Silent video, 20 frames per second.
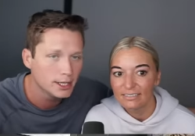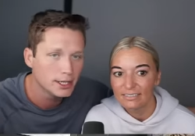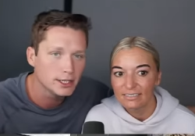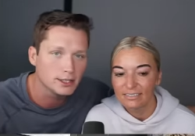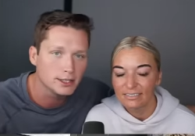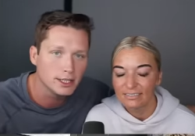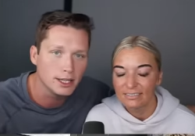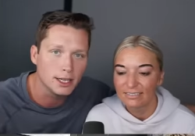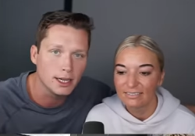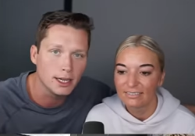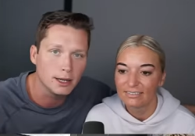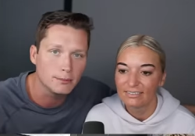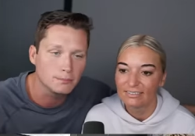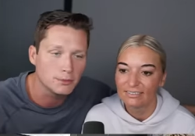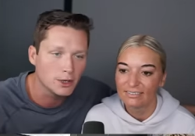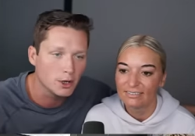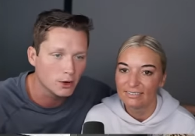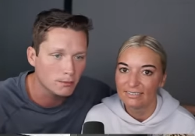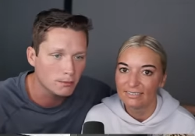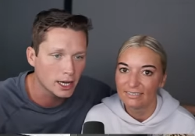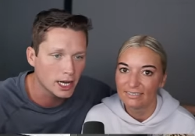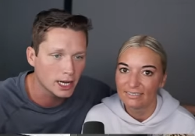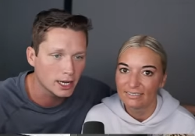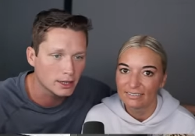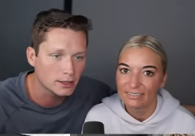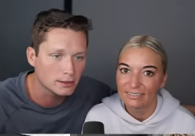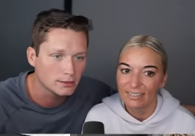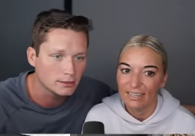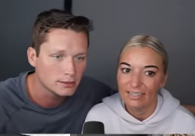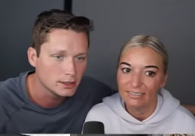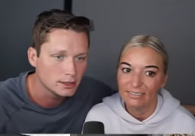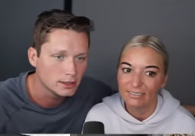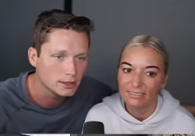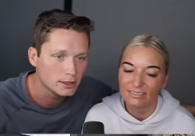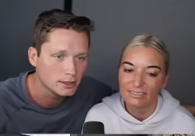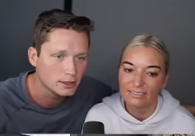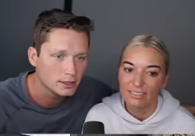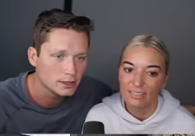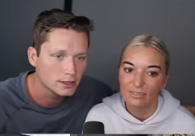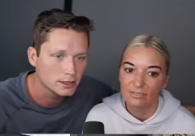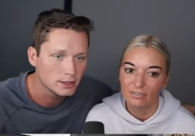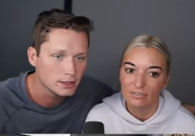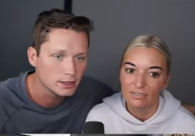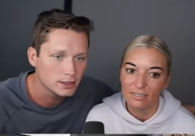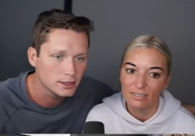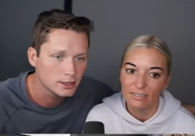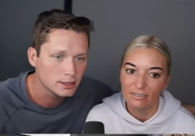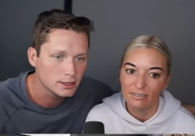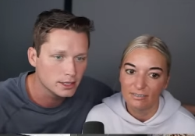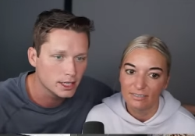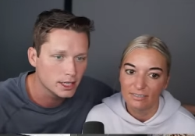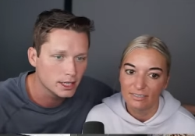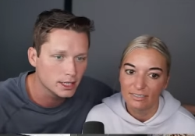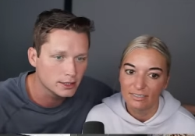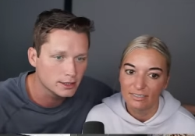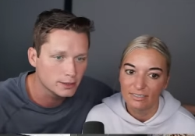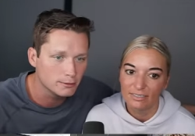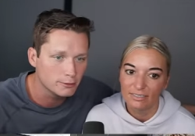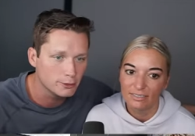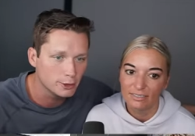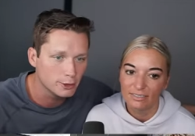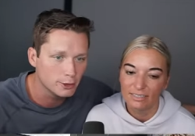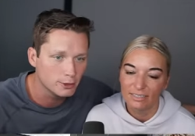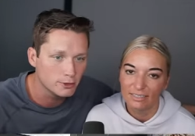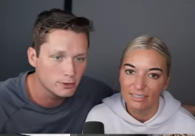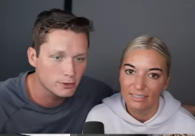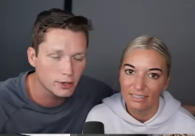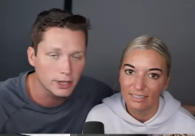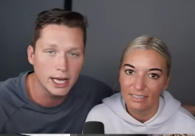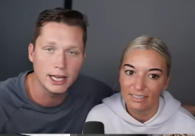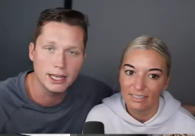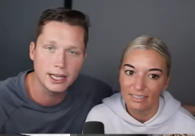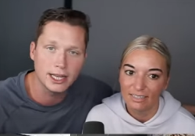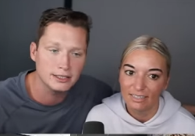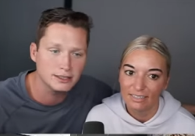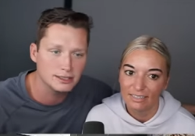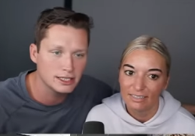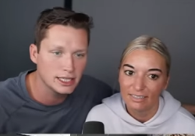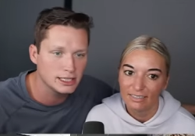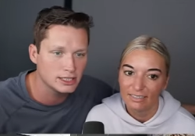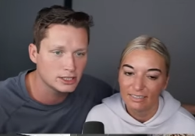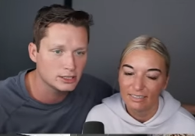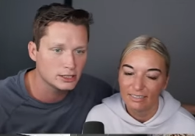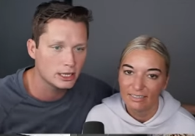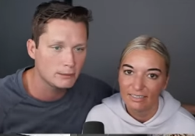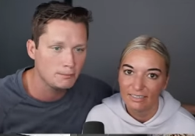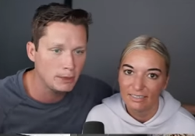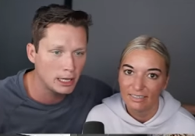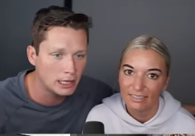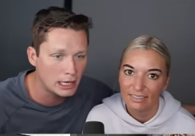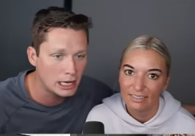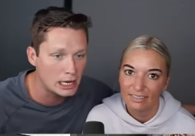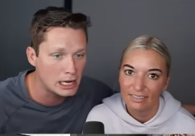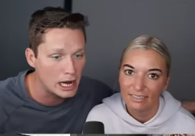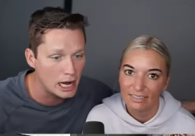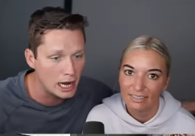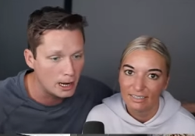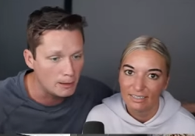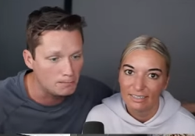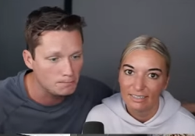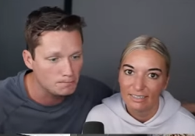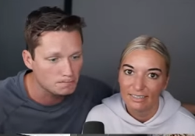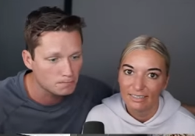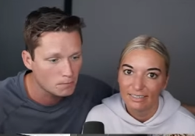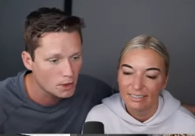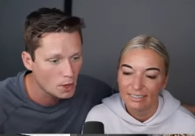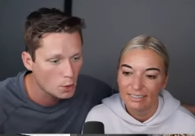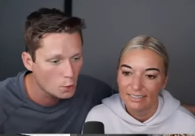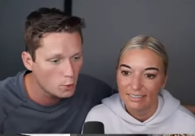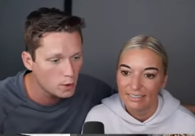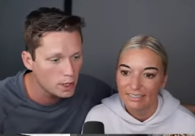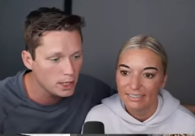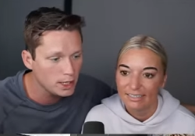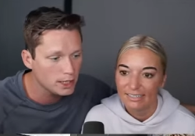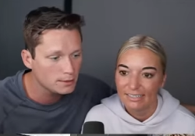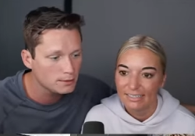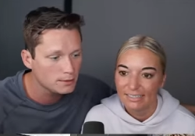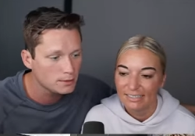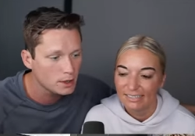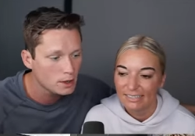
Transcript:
Speaker 1: she ended up going back and
Speaker 2: That's so gross. getting
Speaker 1: some food. So yeah, nice nice job Bella. Um we